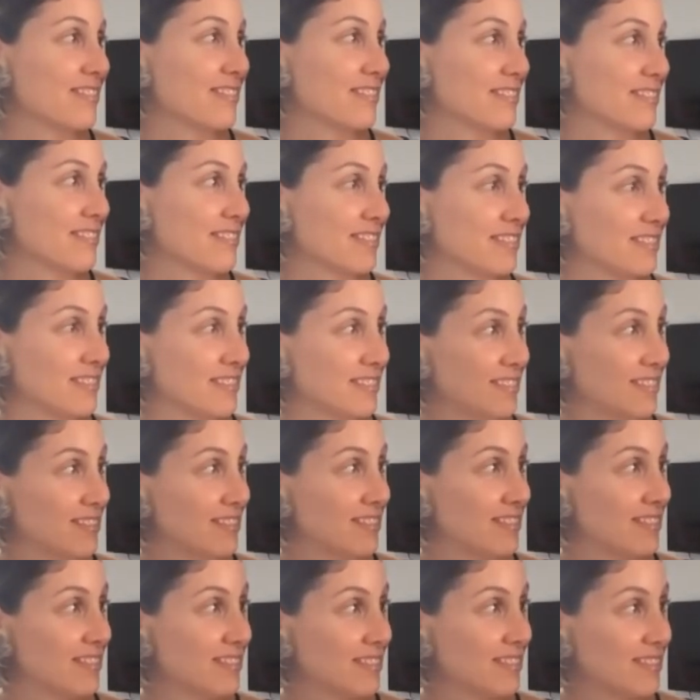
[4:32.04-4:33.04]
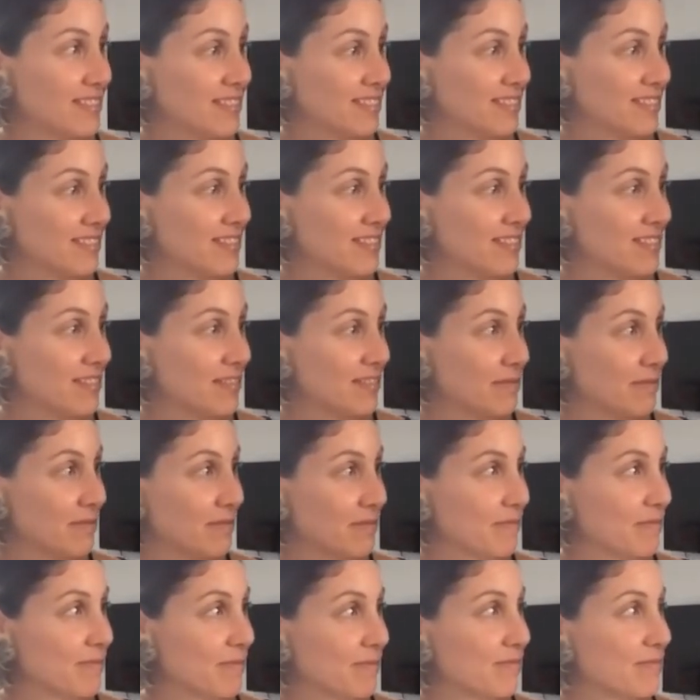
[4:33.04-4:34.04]

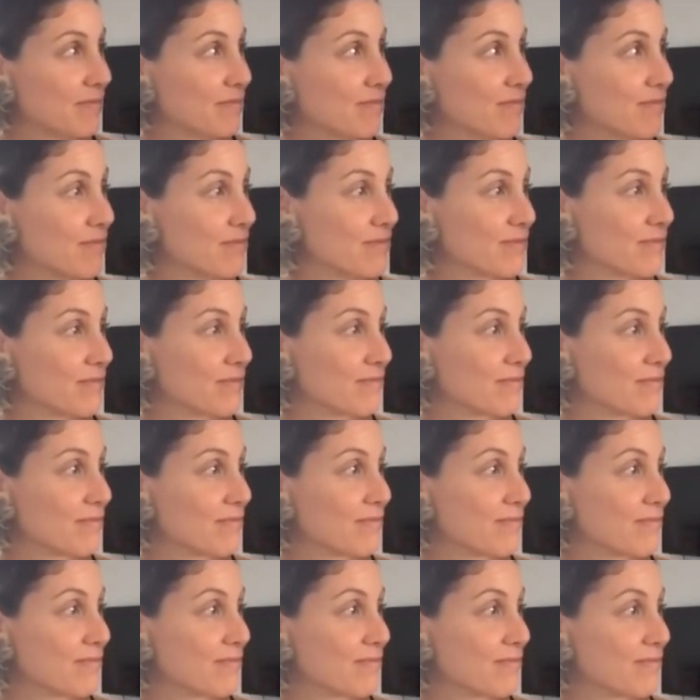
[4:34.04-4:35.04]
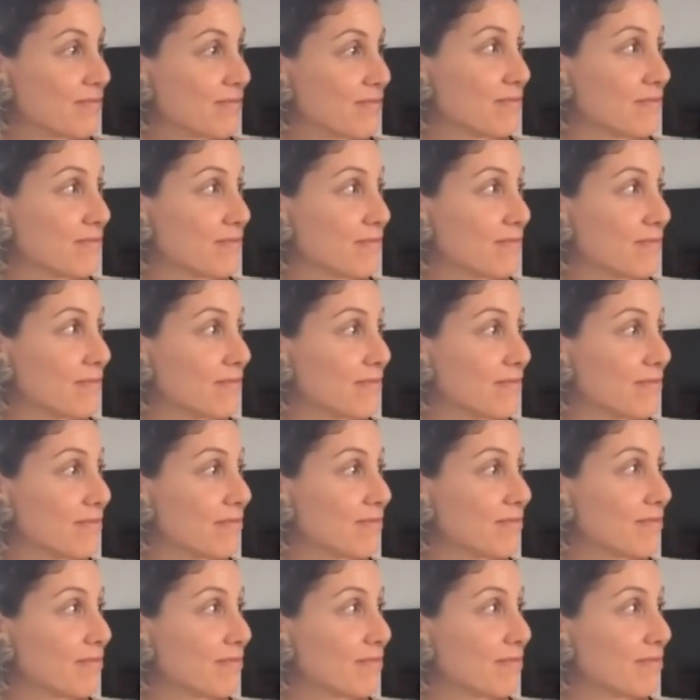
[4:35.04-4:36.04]

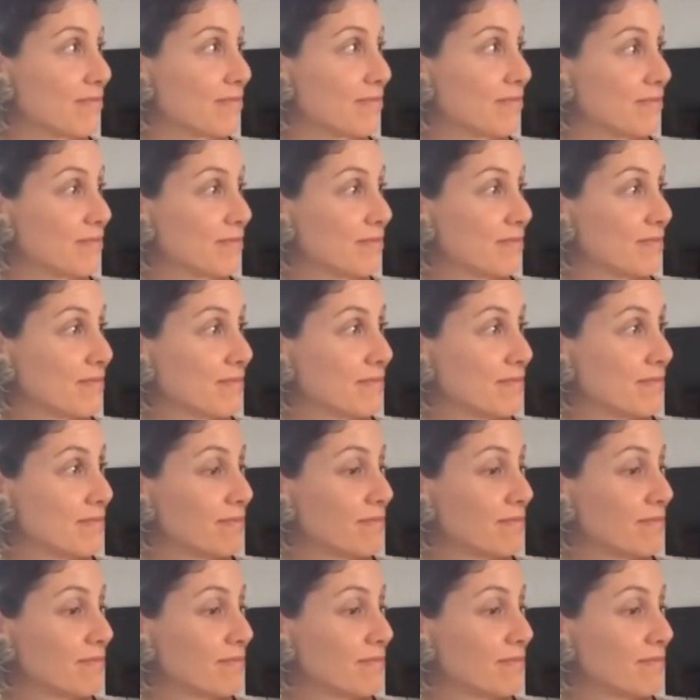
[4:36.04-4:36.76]
[no speech]